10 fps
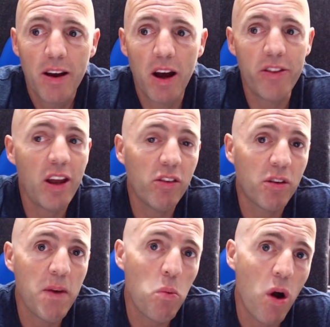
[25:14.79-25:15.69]
And then it's
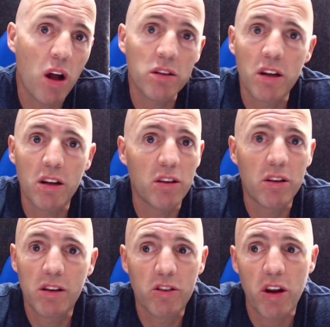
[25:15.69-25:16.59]
going to be a while till it
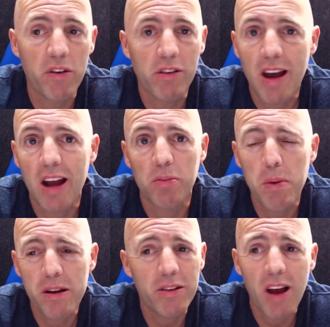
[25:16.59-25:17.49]
generates cash.
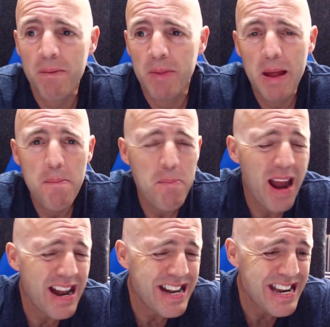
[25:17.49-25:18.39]
Plenty of time.
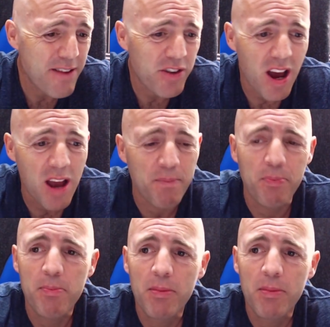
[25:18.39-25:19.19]
Plenty of time.